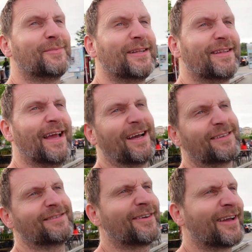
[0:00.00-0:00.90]
but yeah,
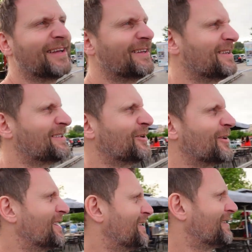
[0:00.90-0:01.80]
okay, it's
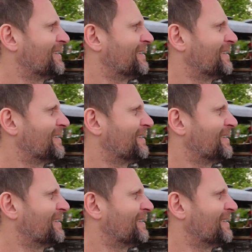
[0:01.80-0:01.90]
okay.